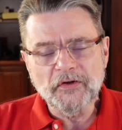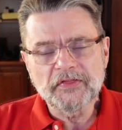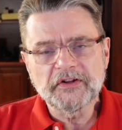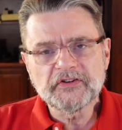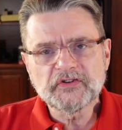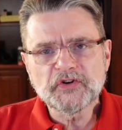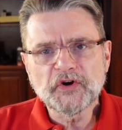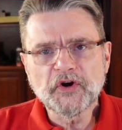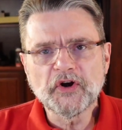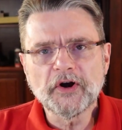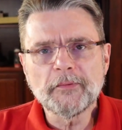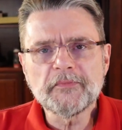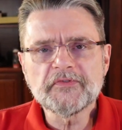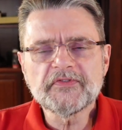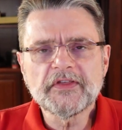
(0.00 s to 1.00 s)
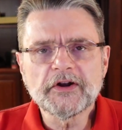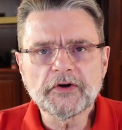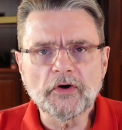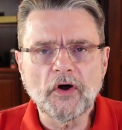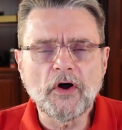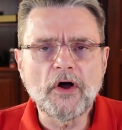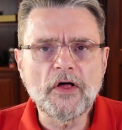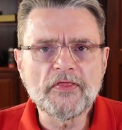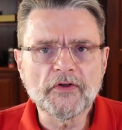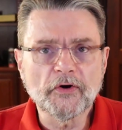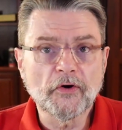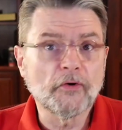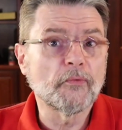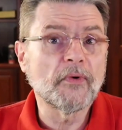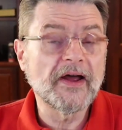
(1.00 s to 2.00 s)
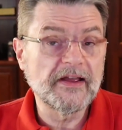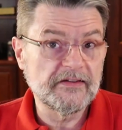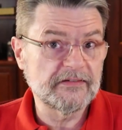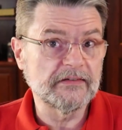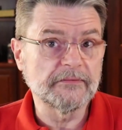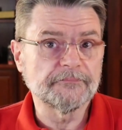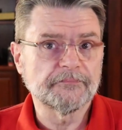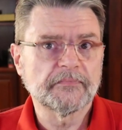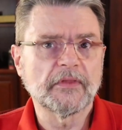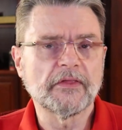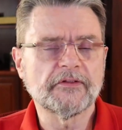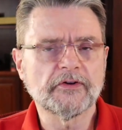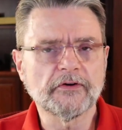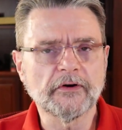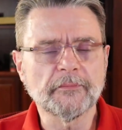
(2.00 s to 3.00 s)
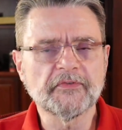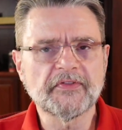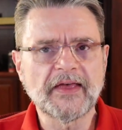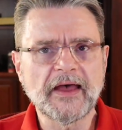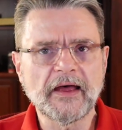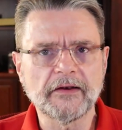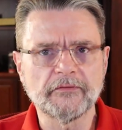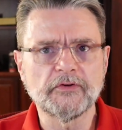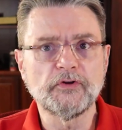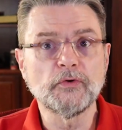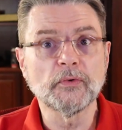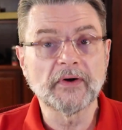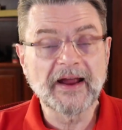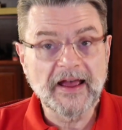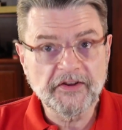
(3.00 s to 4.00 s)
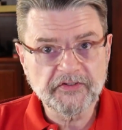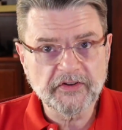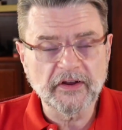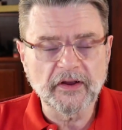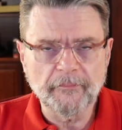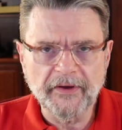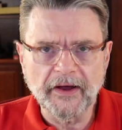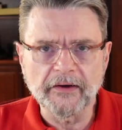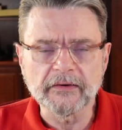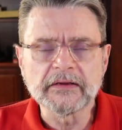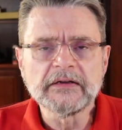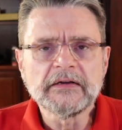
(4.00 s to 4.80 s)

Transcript: the terms that are on the horizon, the terms that you were asking about,